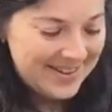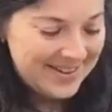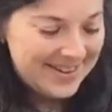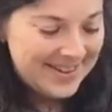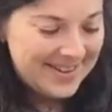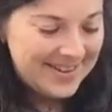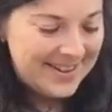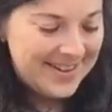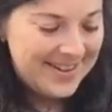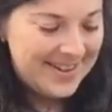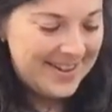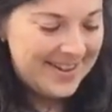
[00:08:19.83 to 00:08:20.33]

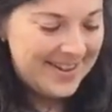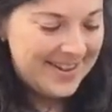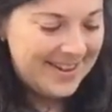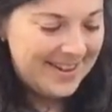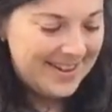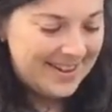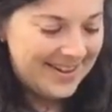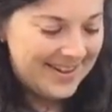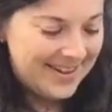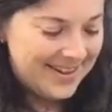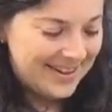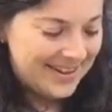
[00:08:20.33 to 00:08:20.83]

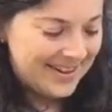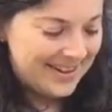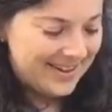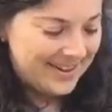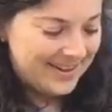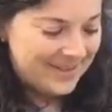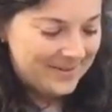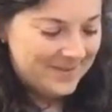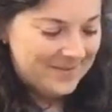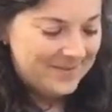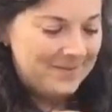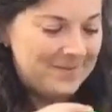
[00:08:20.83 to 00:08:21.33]

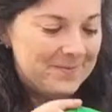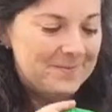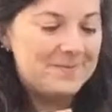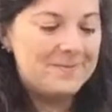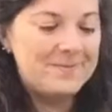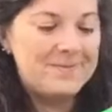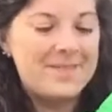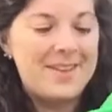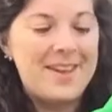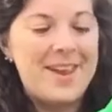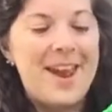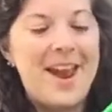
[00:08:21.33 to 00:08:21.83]
Oh,
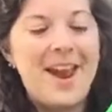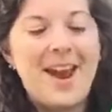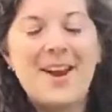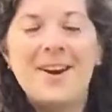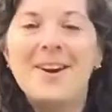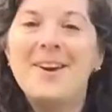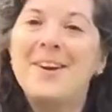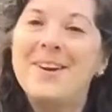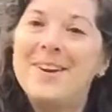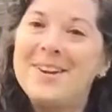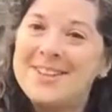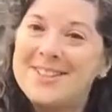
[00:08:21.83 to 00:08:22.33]

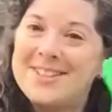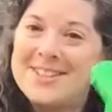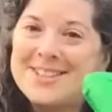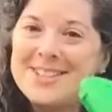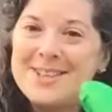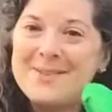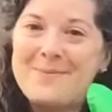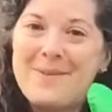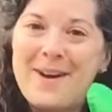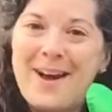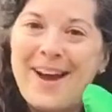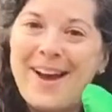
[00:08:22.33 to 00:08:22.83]
here is
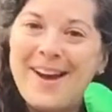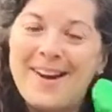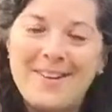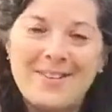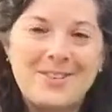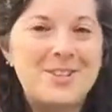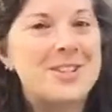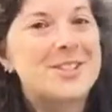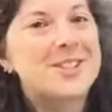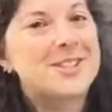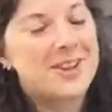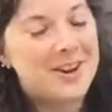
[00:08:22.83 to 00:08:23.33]
the
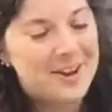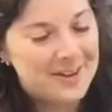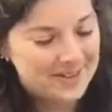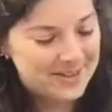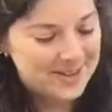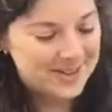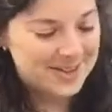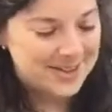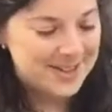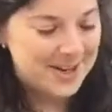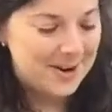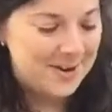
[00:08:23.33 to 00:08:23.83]
pouch. It's called
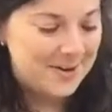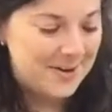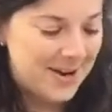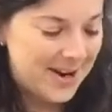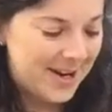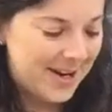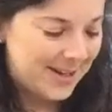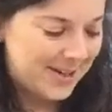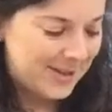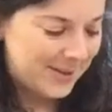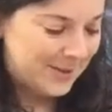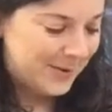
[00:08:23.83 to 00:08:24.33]
the Stowaway
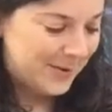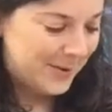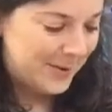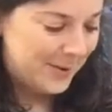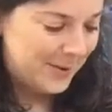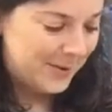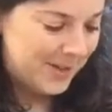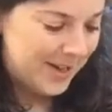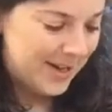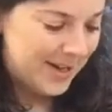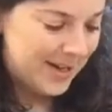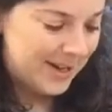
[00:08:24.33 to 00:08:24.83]
because it
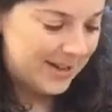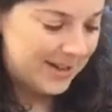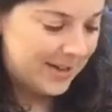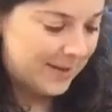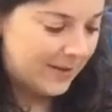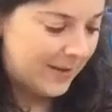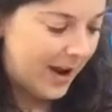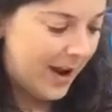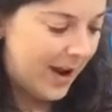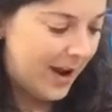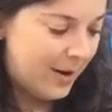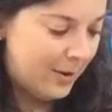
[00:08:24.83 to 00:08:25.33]
folds in on
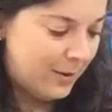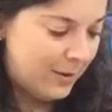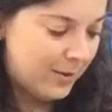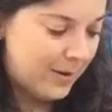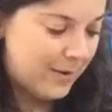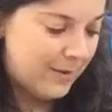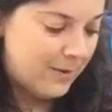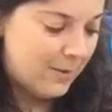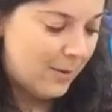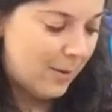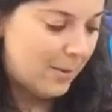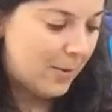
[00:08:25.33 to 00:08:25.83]
itself. I don't
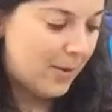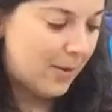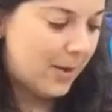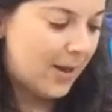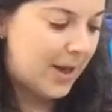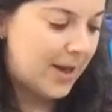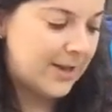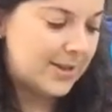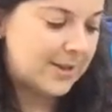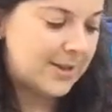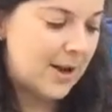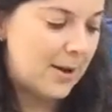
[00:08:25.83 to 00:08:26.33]
even remember the
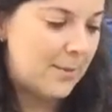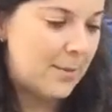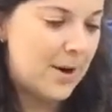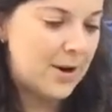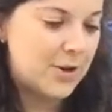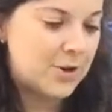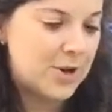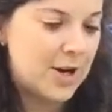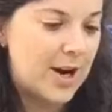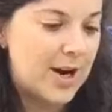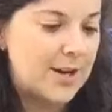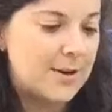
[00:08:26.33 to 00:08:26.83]
last time I
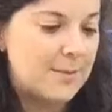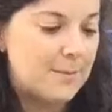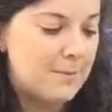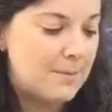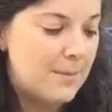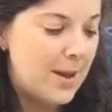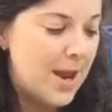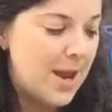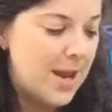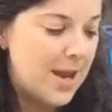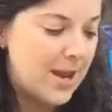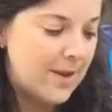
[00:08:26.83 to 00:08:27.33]
tried to
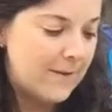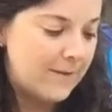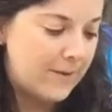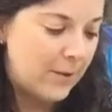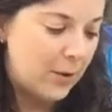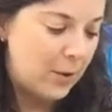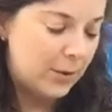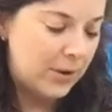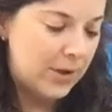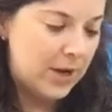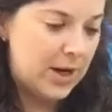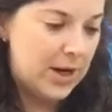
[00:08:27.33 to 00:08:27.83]
make it
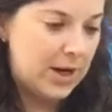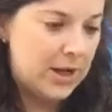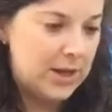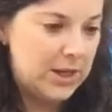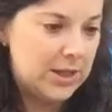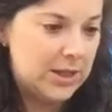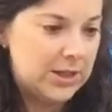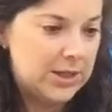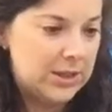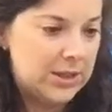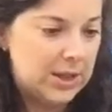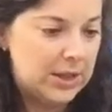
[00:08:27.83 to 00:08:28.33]
fold in on
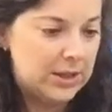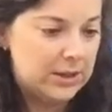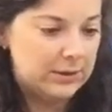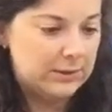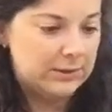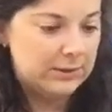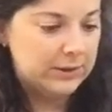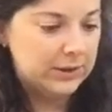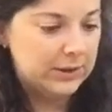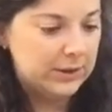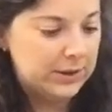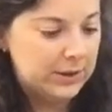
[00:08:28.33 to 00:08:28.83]
itself.
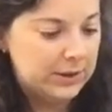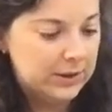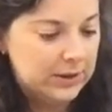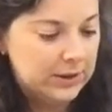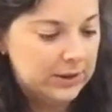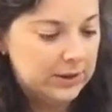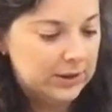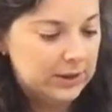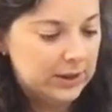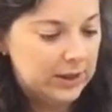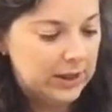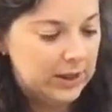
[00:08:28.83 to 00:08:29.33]

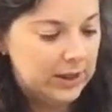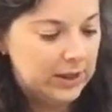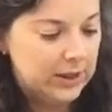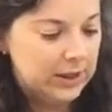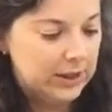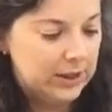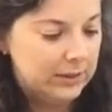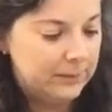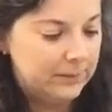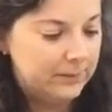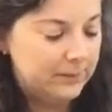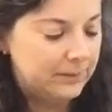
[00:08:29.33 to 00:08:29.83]

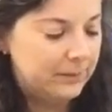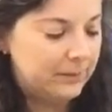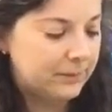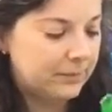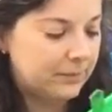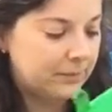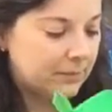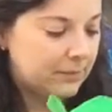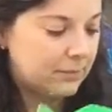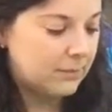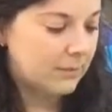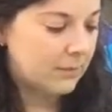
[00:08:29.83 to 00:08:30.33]
The
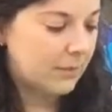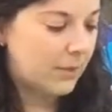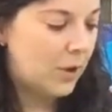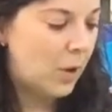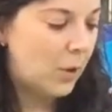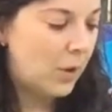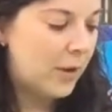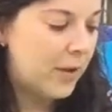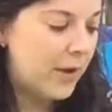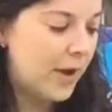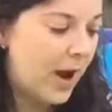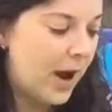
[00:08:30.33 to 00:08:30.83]

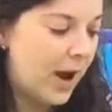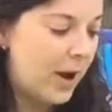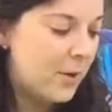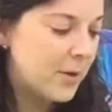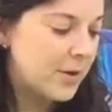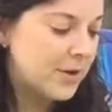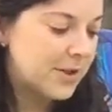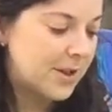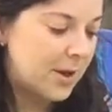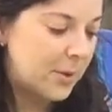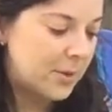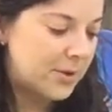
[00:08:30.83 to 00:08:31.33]
only thing I
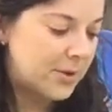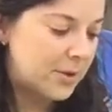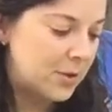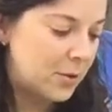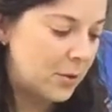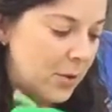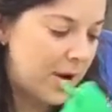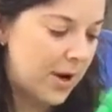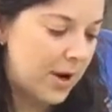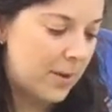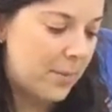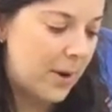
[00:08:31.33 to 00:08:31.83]
always thought was
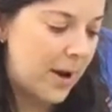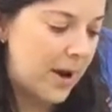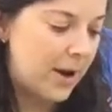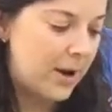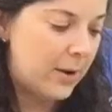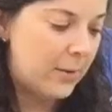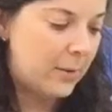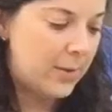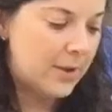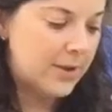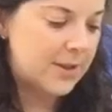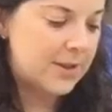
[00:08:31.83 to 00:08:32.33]
annoying about
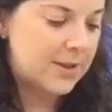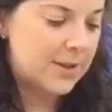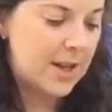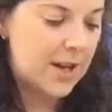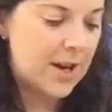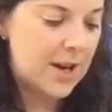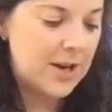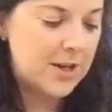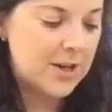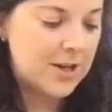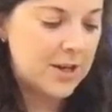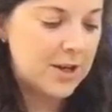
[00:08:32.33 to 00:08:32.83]
it was
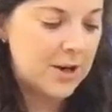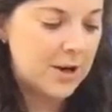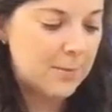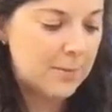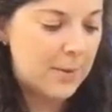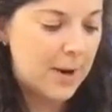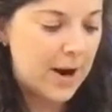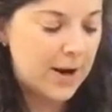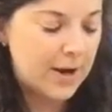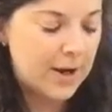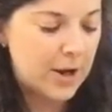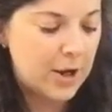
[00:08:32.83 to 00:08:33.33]
the interior
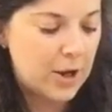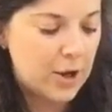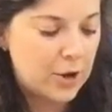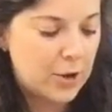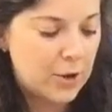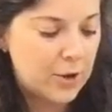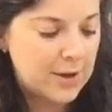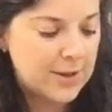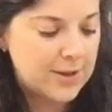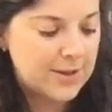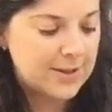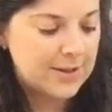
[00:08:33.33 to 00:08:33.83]
pocket. You
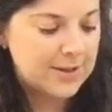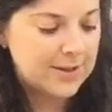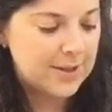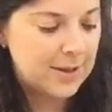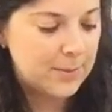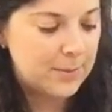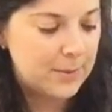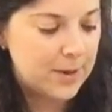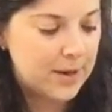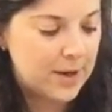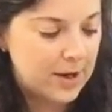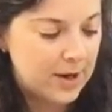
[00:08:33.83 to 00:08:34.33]
couldn't
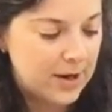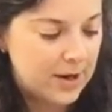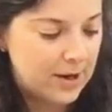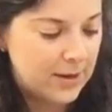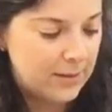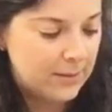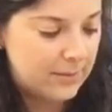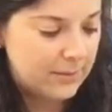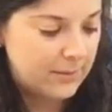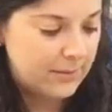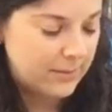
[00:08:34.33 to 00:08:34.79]
zip it up